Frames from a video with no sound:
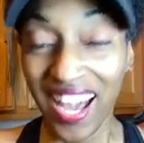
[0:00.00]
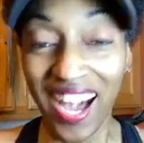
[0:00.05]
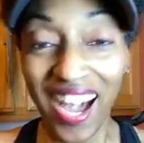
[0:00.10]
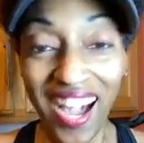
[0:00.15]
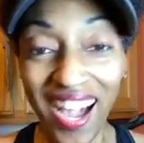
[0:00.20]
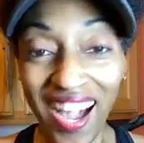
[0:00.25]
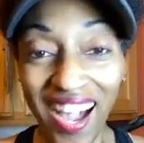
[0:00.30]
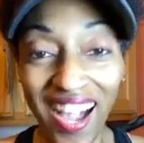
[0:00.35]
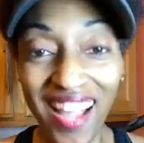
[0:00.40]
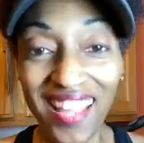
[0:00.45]

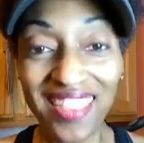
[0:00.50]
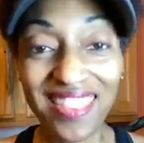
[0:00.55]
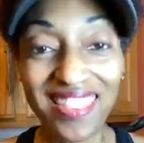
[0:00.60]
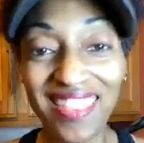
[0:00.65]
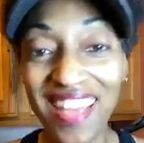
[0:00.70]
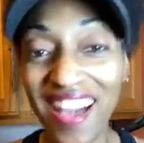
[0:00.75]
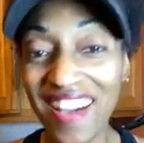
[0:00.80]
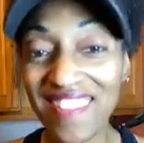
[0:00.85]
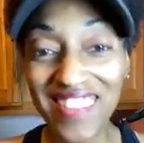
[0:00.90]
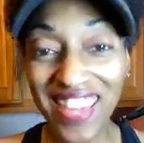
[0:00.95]
I
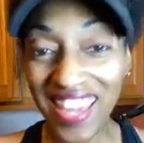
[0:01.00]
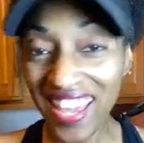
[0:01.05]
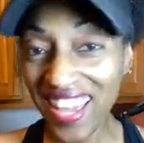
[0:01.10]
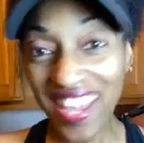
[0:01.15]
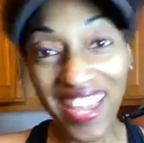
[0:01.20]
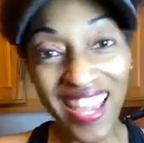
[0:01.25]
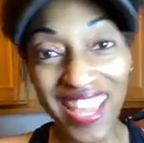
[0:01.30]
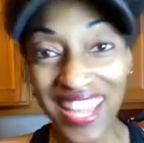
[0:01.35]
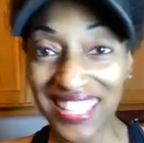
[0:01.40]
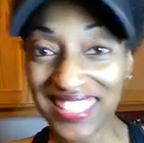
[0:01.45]
love
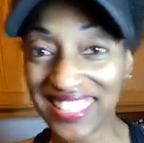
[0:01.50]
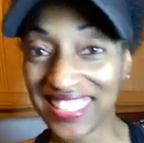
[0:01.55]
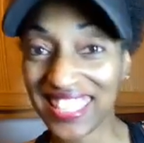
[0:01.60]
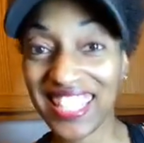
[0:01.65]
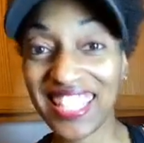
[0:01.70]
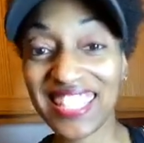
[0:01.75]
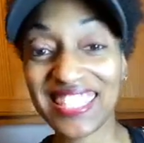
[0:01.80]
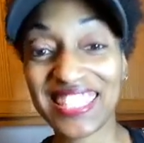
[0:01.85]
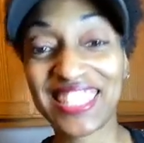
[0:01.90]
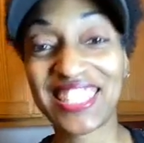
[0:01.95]
it.
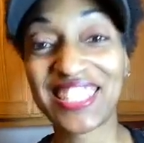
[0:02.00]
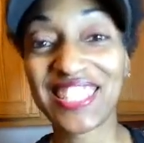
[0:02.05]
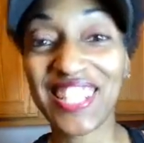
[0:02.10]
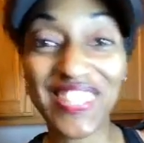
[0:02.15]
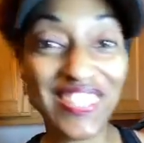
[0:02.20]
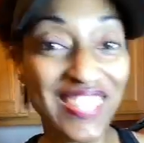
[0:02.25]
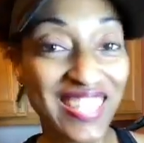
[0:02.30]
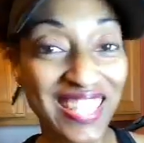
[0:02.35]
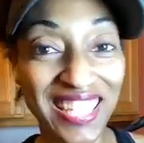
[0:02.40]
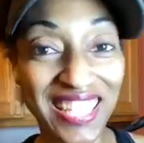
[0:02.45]
It's
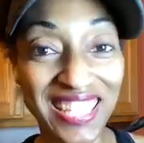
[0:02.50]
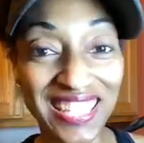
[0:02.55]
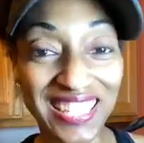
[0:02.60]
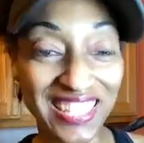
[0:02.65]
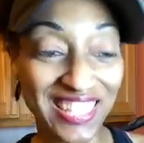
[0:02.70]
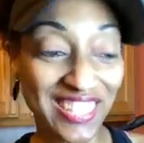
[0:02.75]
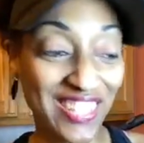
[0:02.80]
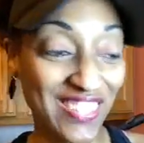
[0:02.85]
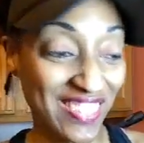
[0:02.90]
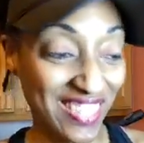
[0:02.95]
so good,
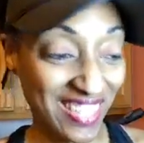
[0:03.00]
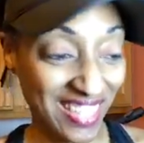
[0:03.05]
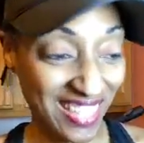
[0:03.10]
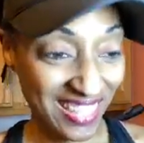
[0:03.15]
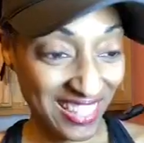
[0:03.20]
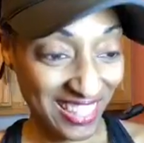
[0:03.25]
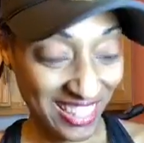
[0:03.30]
so good,